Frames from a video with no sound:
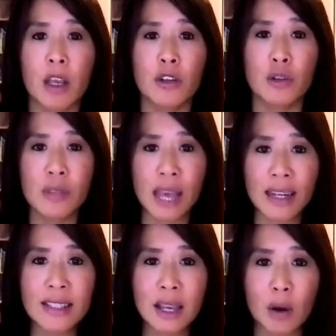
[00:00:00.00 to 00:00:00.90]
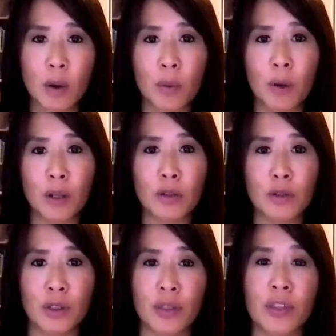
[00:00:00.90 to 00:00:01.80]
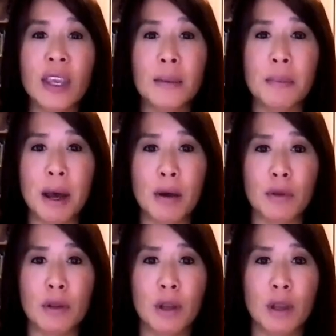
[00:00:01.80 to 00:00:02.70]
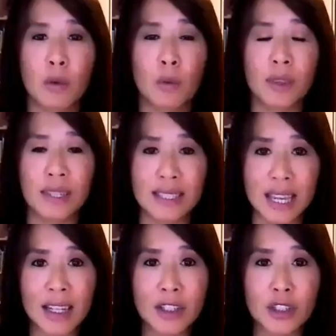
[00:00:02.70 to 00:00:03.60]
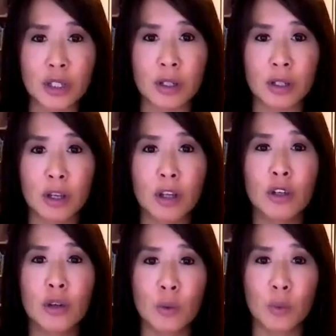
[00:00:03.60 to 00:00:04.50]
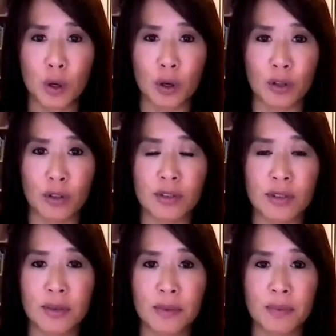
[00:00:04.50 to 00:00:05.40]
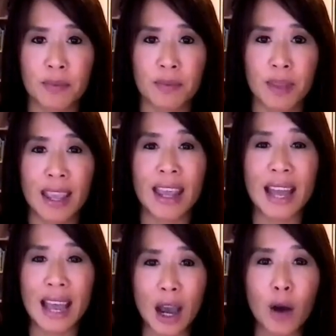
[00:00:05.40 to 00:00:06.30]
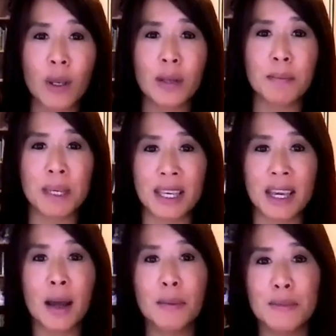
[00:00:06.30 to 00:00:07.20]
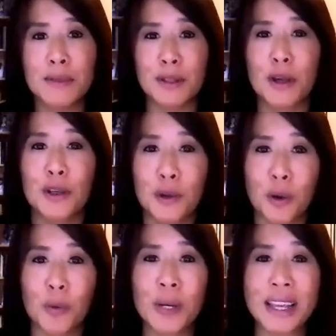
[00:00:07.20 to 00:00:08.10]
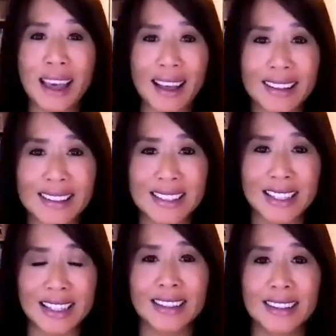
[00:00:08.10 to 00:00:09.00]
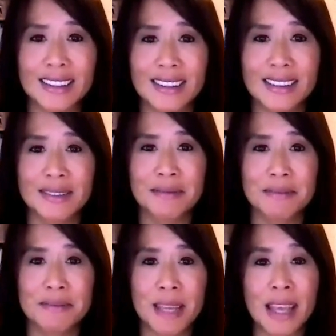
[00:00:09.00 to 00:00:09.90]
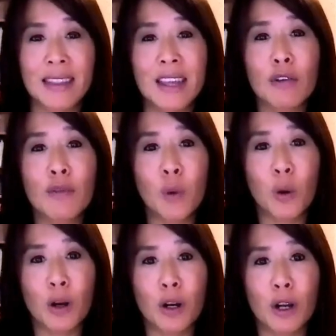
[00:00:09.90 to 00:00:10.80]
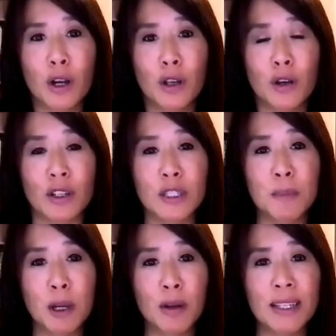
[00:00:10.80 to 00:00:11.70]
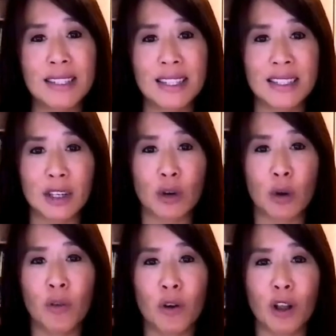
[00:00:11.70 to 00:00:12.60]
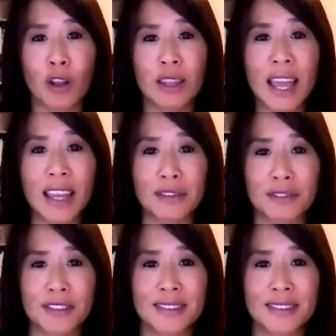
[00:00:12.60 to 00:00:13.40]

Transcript: So that is how I want you to think about, with intention, your words and how it becomes your reality, and therefore your experiences and your overall life.